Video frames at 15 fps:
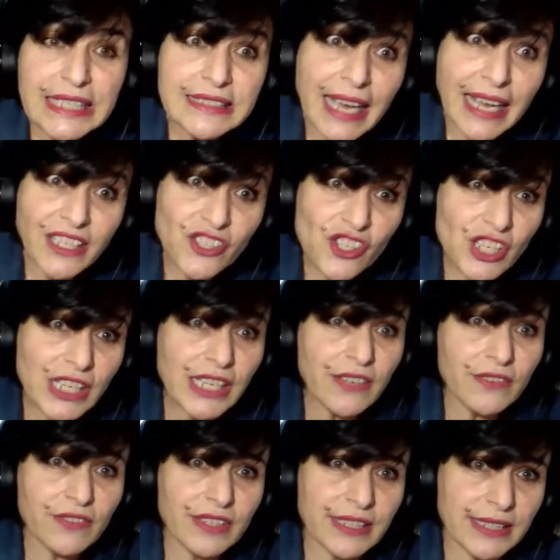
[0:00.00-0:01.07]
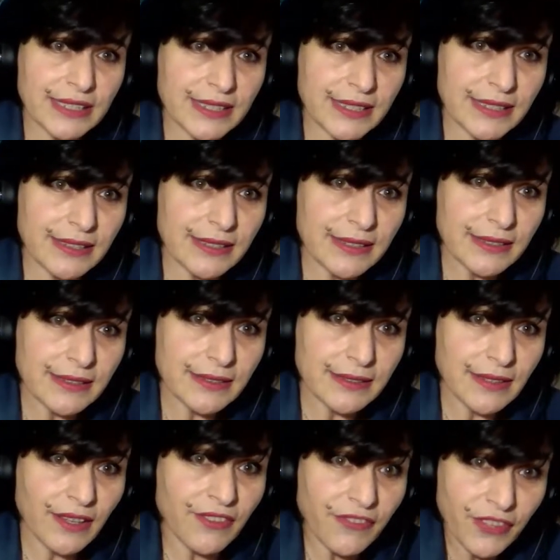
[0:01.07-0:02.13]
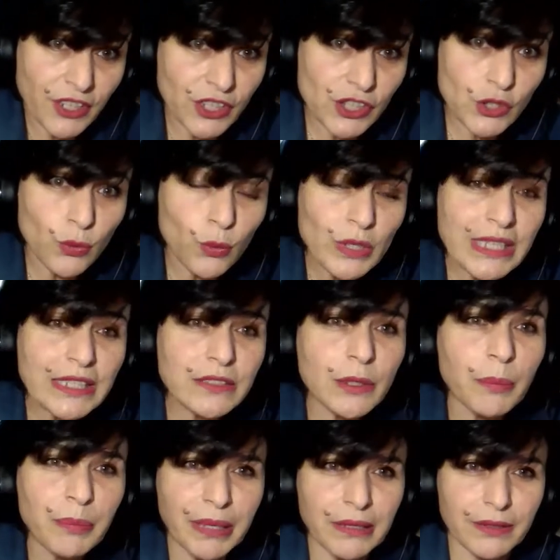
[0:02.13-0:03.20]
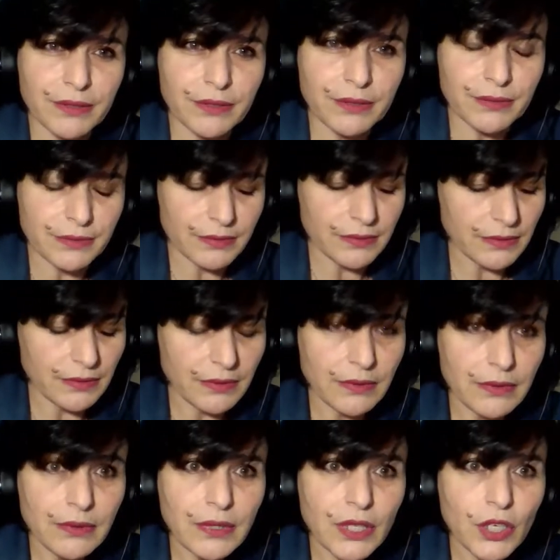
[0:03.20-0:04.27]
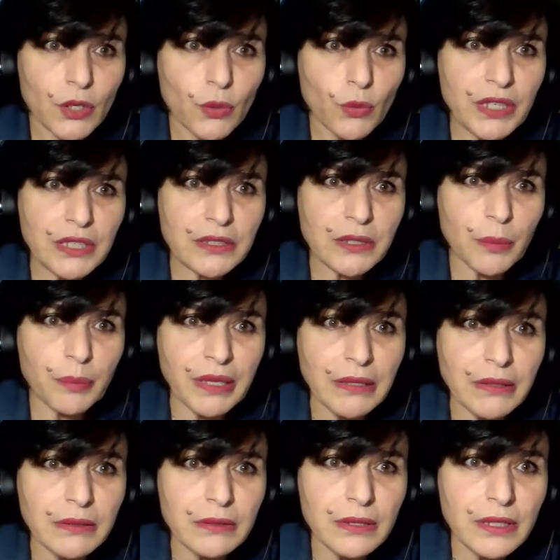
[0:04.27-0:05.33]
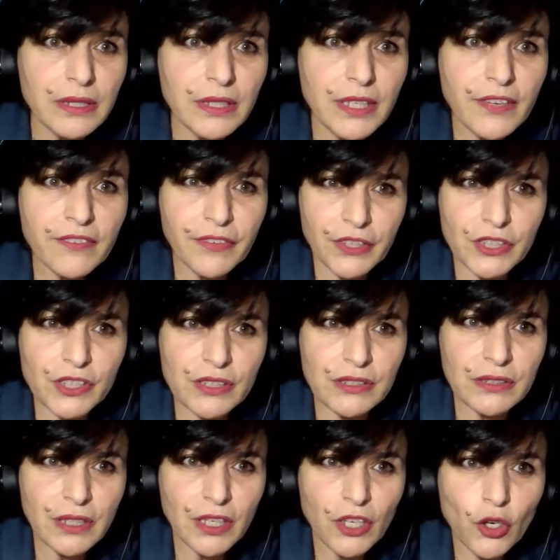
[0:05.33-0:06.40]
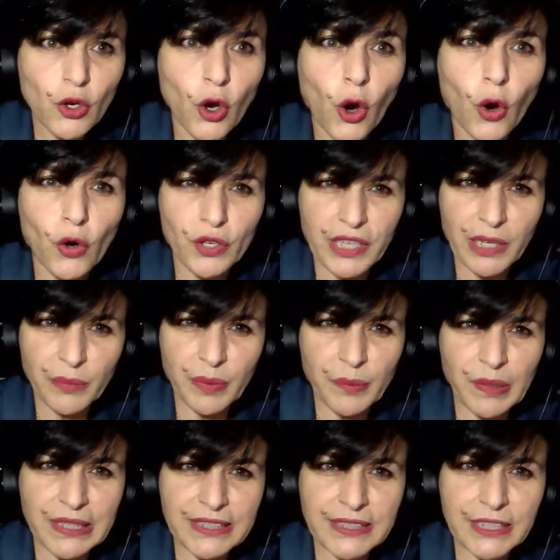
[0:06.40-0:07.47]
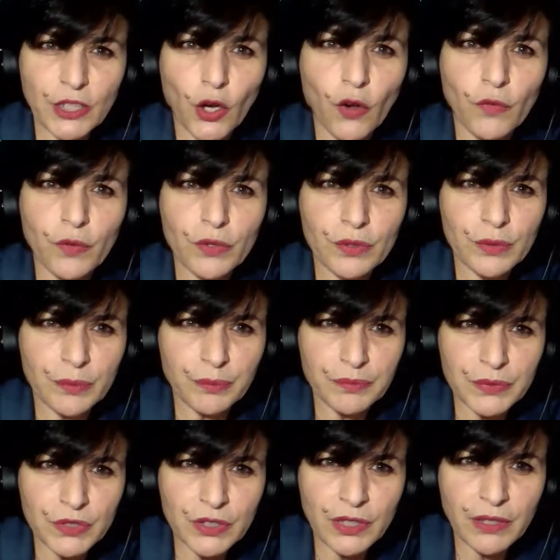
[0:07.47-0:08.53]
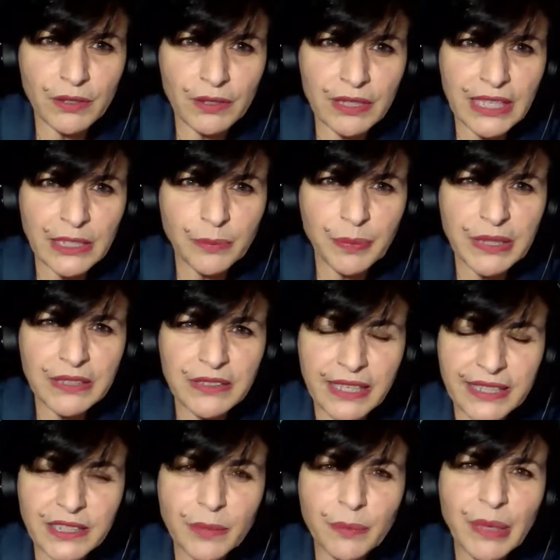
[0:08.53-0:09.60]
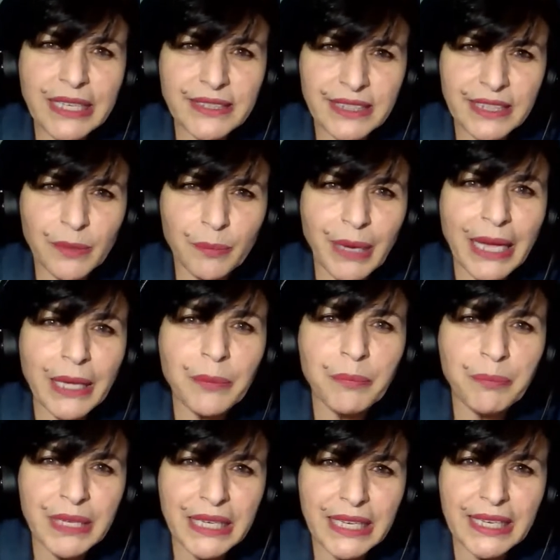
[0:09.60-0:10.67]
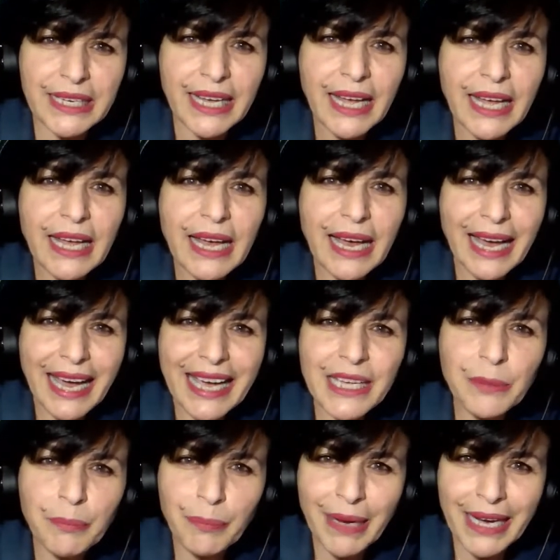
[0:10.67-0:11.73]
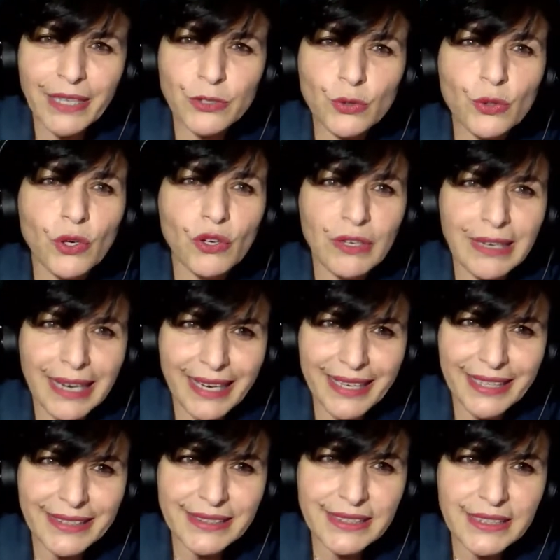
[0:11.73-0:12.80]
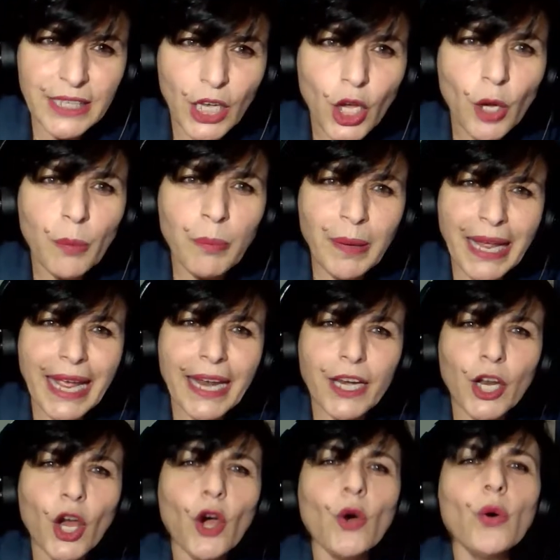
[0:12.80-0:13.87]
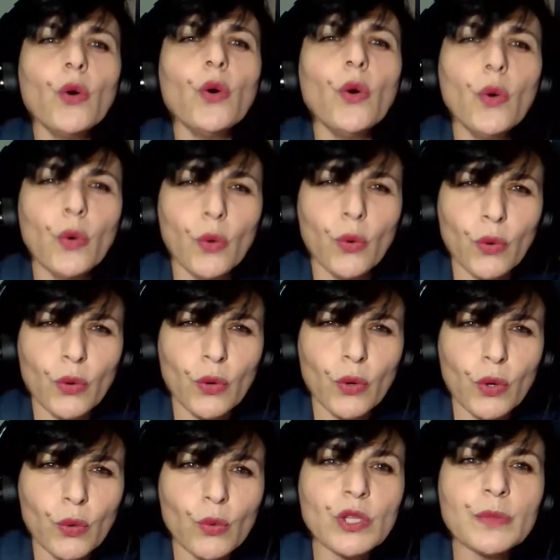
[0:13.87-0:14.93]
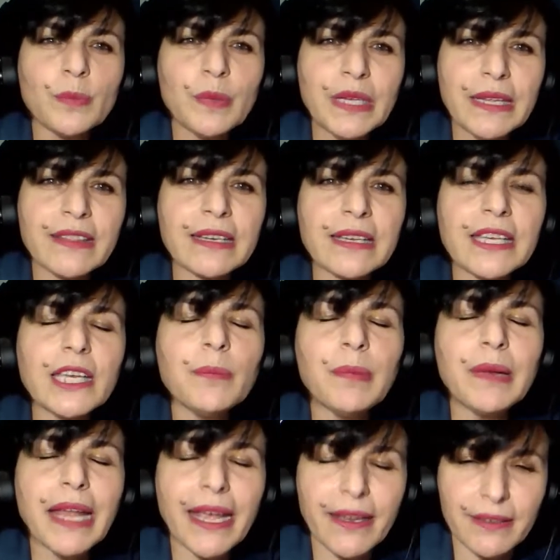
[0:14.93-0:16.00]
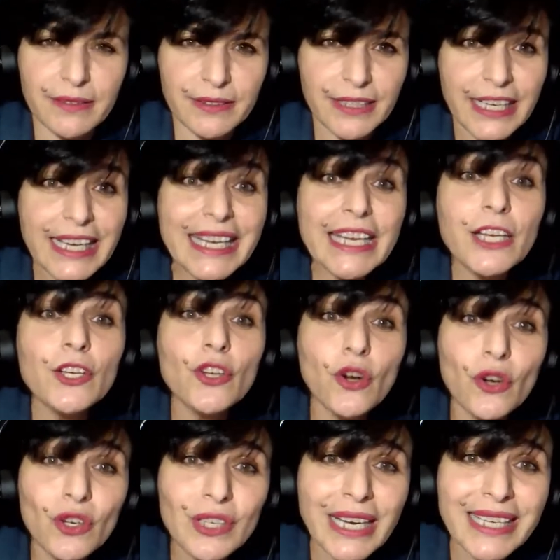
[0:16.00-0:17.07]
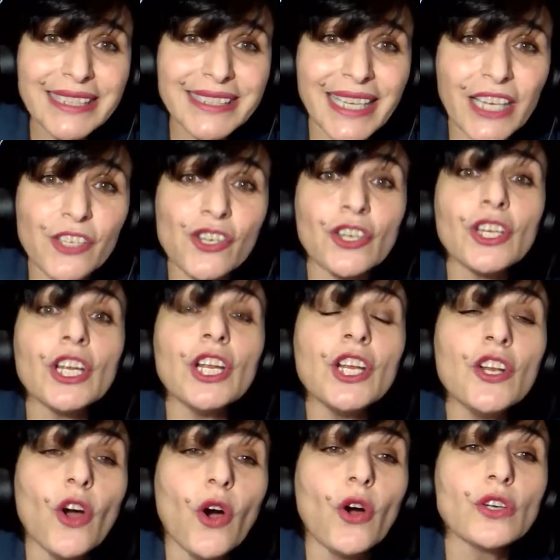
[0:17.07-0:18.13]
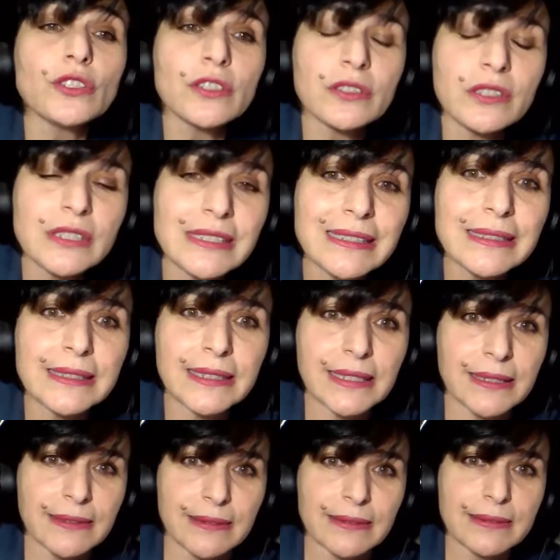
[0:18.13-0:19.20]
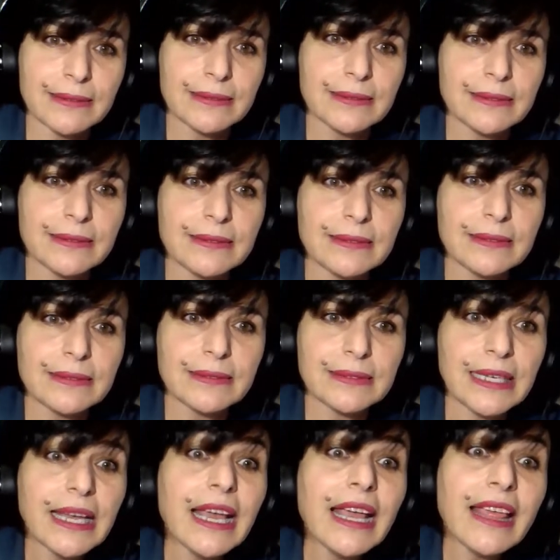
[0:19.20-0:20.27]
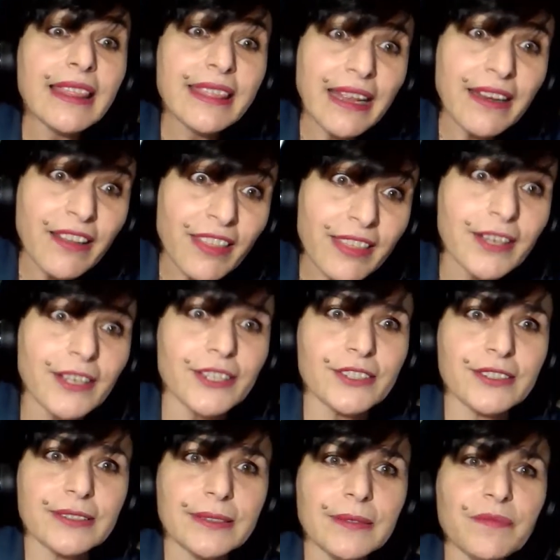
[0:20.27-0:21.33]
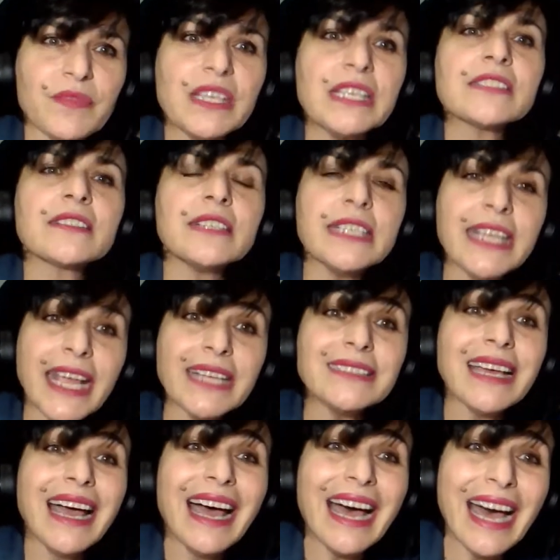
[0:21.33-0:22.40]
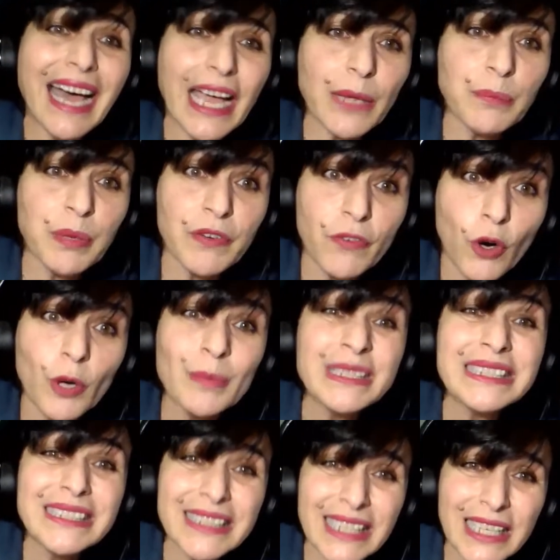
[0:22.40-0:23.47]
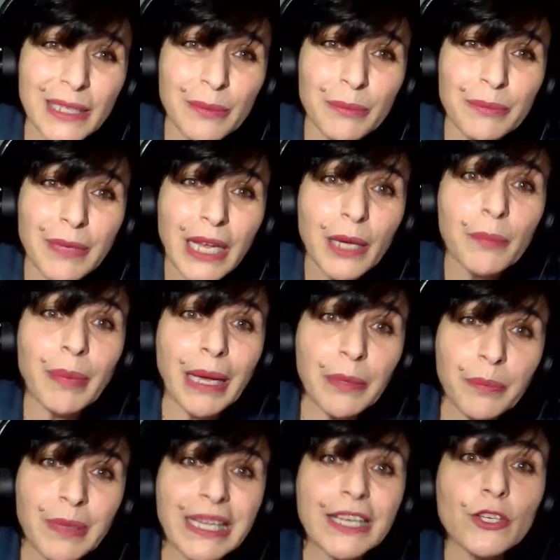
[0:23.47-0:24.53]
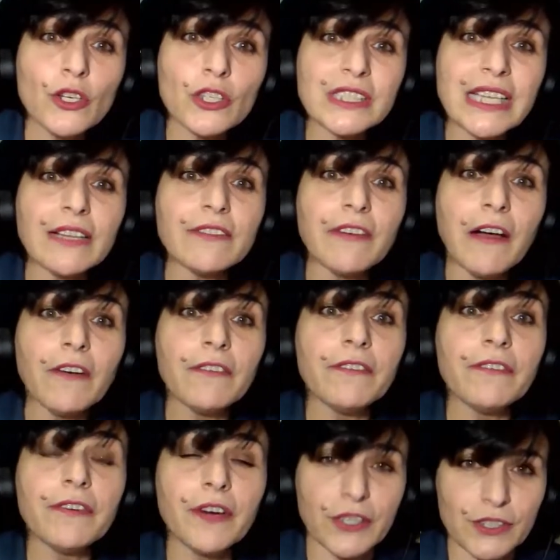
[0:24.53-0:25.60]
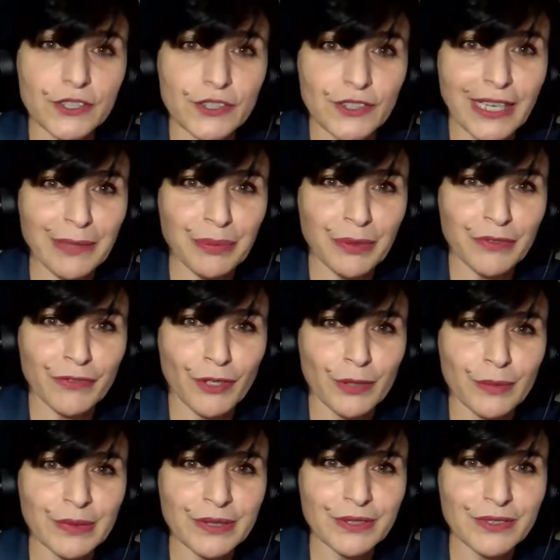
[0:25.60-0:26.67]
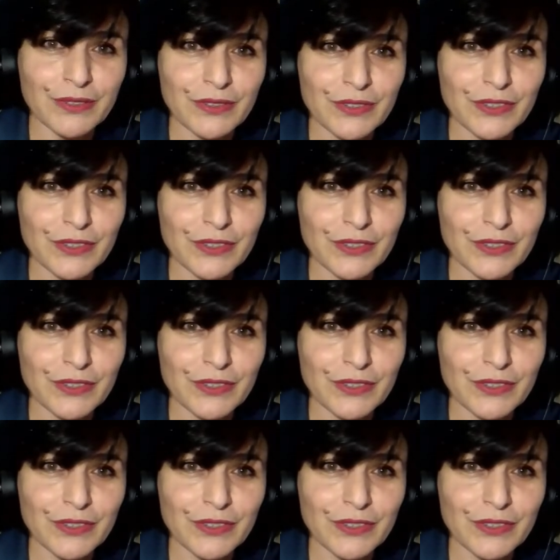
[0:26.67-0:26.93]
To achieve this, first we need to build. We need to build first core capability of that build credibility by being high impact to your clients. Plan who will be the key player in your organization in order to succeed. Then third is create high performing team by being yourself first high performer.